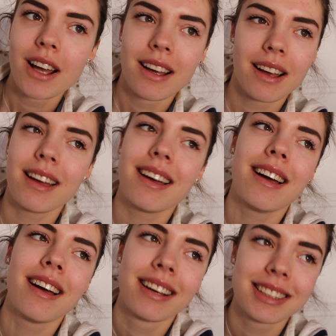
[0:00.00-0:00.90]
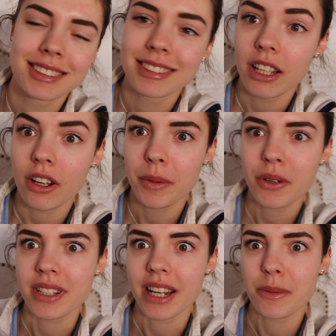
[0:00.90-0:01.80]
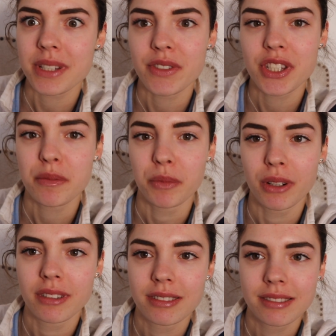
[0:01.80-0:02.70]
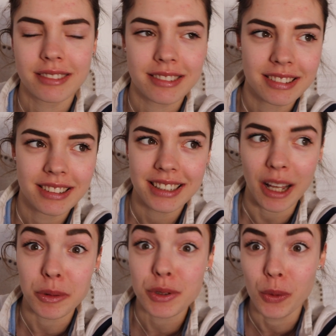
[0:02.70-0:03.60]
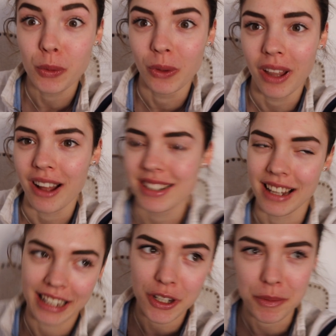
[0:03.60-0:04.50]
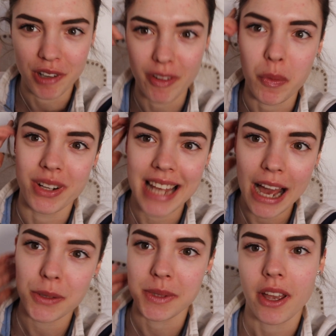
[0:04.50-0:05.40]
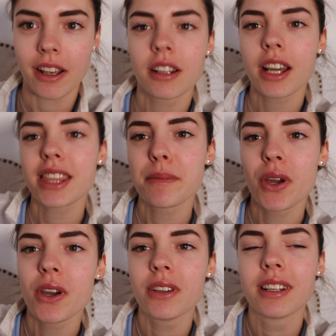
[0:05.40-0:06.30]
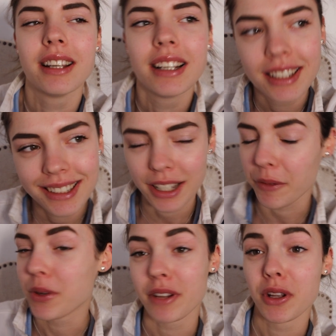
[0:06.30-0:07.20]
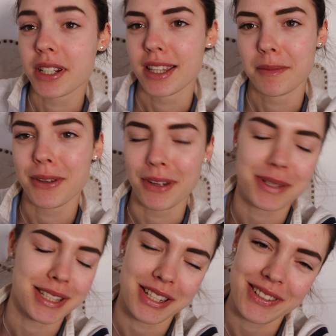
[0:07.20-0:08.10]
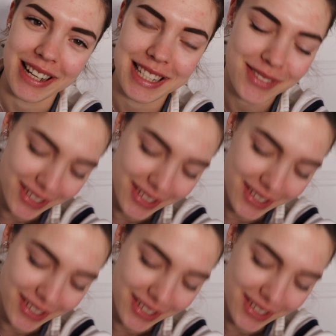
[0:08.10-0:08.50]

Oh my god, did anyone see the supermoon? That was cool. Like, Uber driver pointed out to us going, look at the moon. I wouldn't have looked at the moon, I was so stressed.